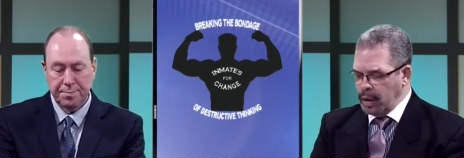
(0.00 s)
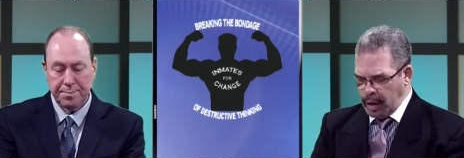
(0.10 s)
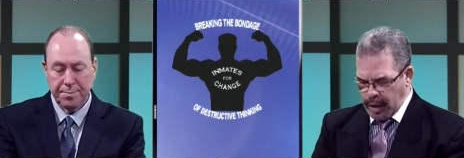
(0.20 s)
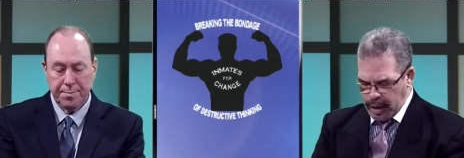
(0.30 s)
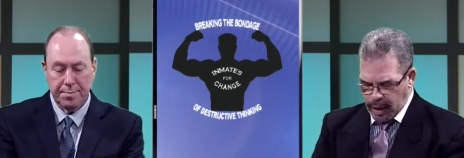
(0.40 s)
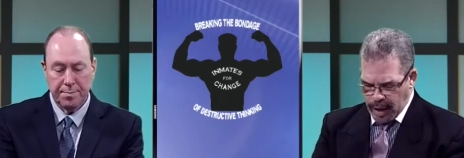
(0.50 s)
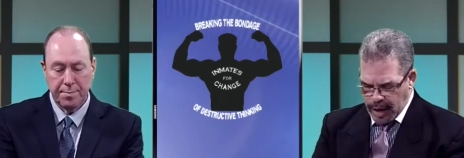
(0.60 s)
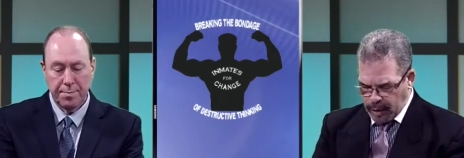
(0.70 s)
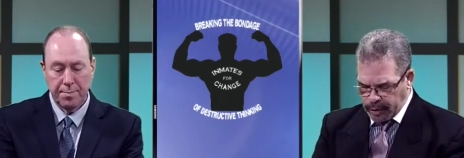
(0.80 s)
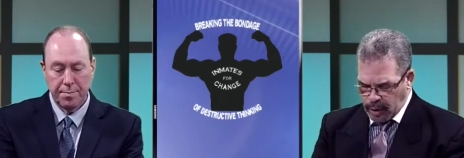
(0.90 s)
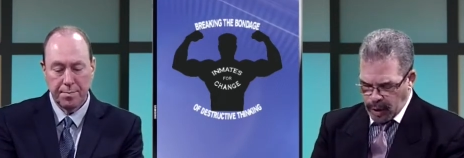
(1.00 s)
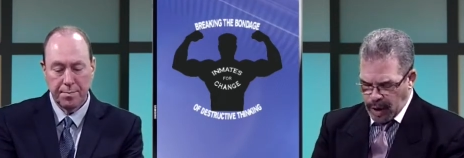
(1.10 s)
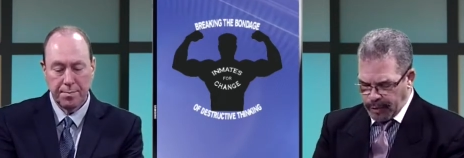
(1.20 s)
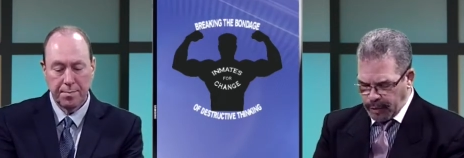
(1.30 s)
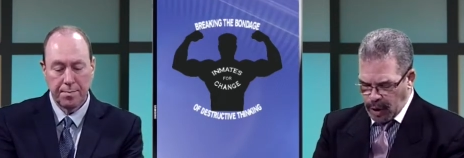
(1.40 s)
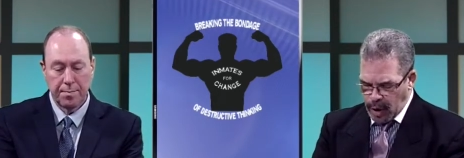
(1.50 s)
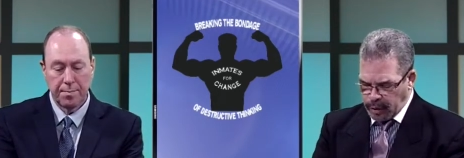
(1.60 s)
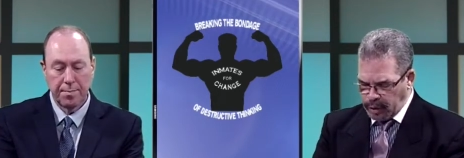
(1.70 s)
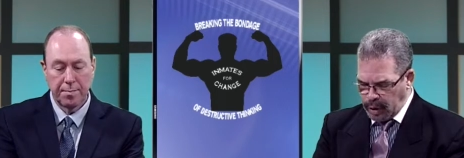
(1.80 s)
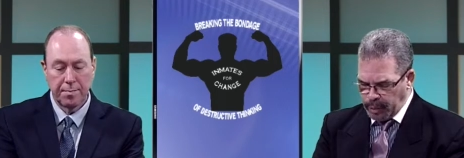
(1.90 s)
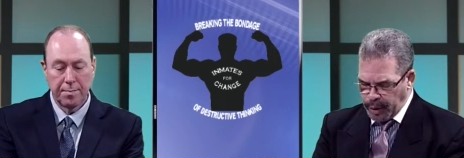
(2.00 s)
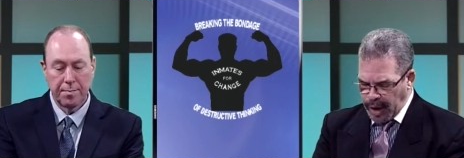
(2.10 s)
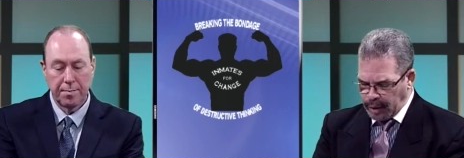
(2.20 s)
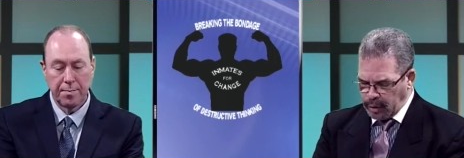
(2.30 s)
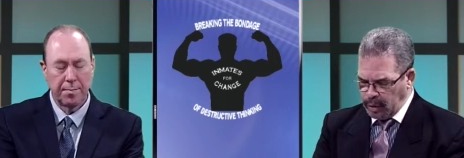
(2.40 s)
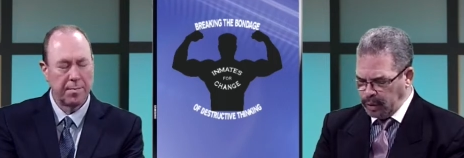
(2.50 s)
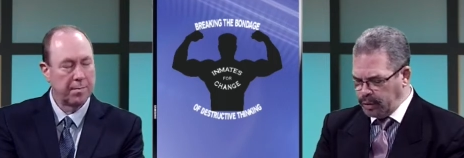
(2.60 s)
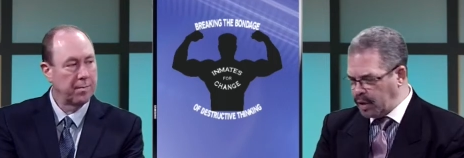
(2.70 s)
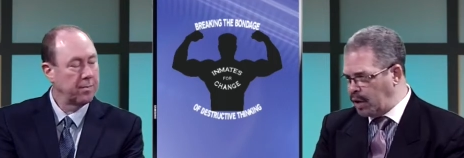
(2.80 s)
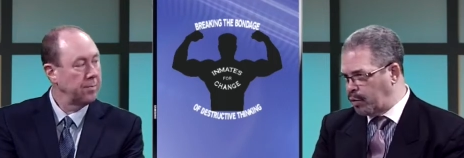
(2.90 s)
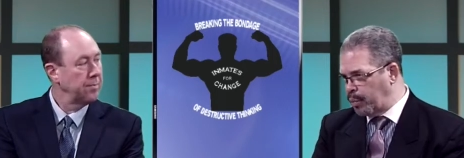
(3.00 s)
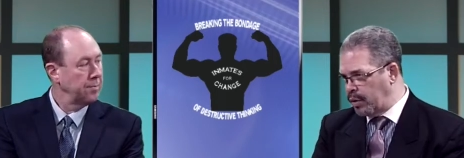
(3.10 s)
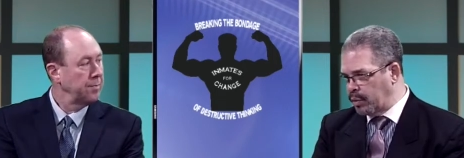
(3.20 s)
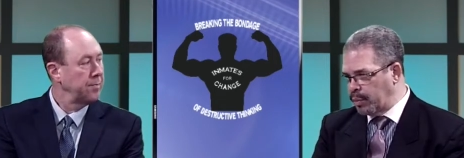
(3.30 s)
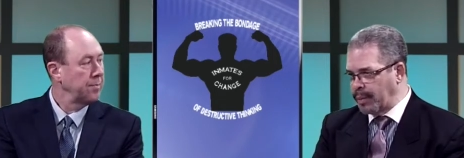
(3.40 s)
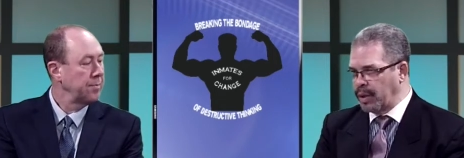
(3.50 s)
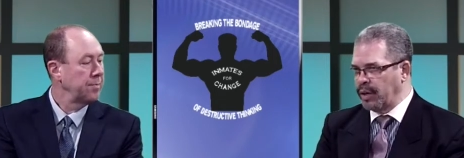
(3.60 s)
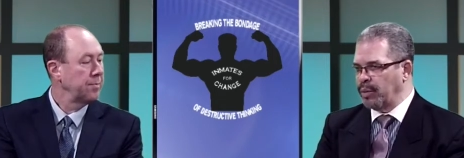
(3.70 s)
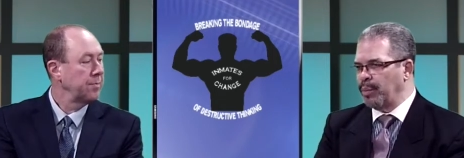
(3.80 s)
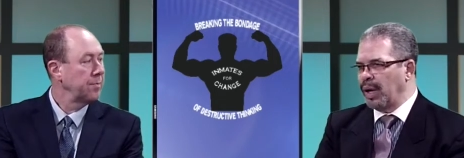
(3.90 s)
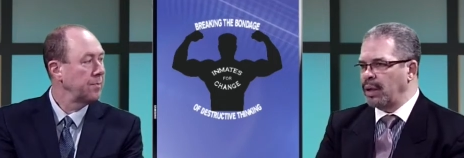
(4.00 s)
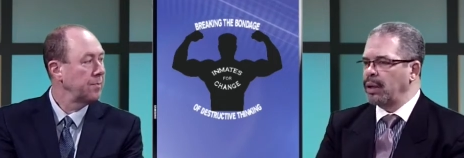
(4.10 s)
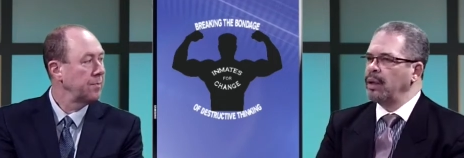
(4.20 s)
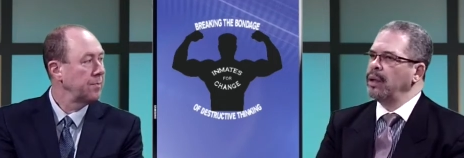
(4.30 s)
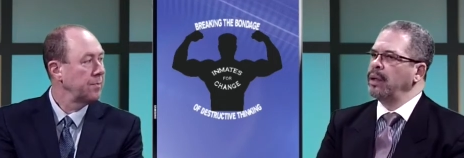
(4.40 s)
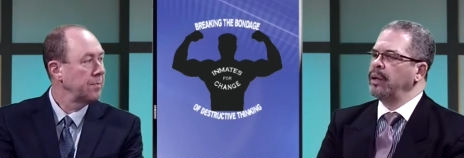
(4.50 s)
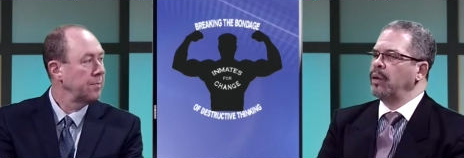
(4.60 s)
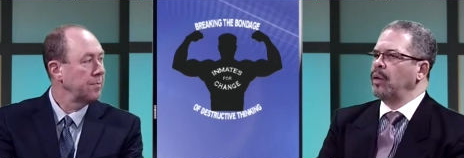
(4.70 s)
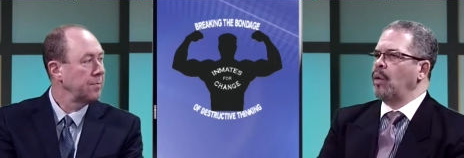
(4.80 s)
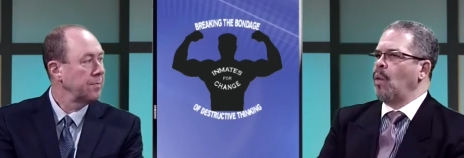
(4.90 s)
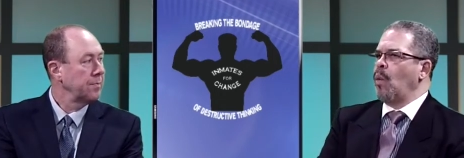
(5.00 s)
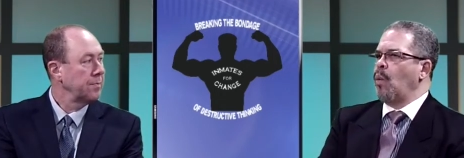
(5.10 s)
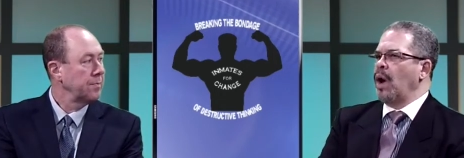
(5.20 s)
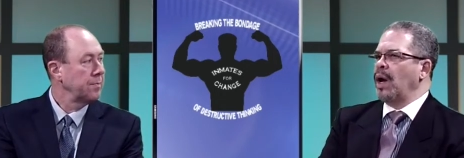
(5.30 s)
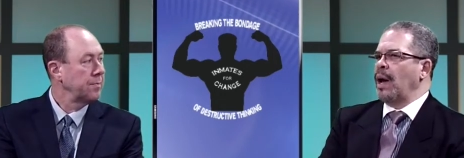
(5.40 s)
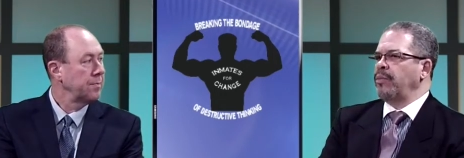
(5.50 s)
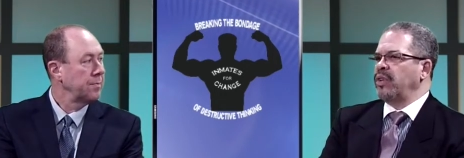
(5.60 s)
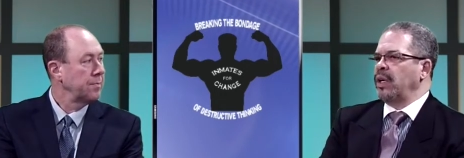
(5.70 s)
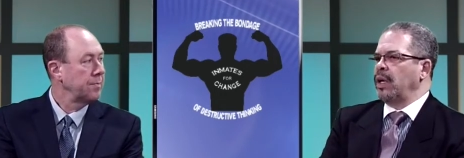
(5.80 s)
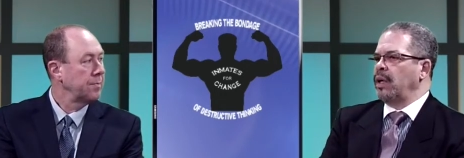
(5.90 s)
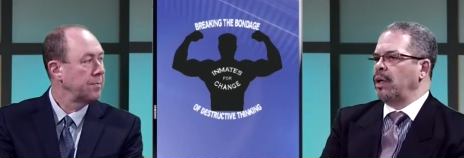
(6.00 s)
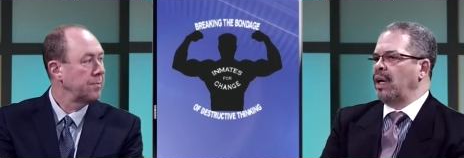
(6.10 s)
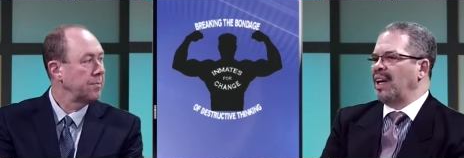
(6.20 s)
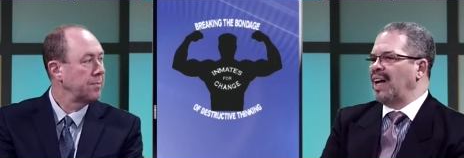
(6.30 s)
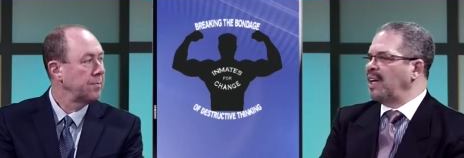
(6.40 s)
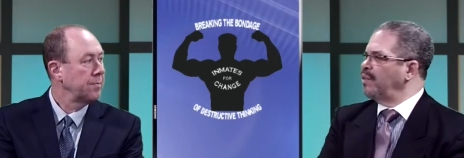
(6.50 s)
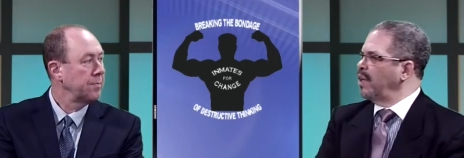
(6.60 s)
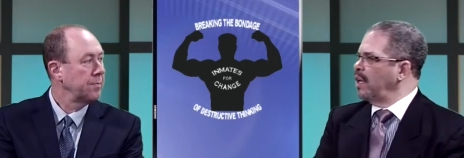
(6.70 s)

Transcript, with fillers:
Speaker 1: and how it's going to have a large impact on the state's prison population. But what I'm seeing, and I live in